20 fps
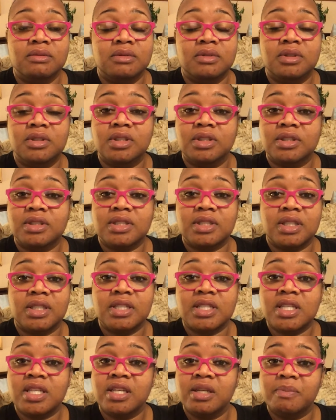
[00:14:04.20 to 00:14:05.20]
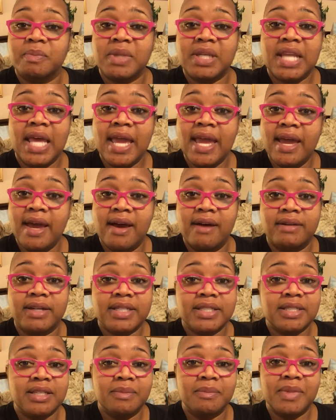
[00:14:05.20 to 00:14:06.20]
just, it took me down.
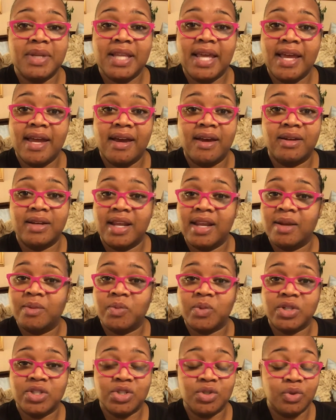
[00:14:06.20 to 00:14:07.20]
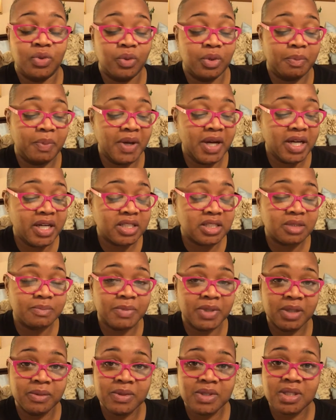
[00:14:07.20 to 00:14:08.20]
It took me down. It had 1, 2, 3 punch,
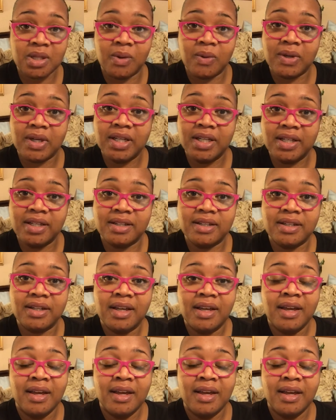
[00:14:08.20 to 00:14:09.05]
but it was so good.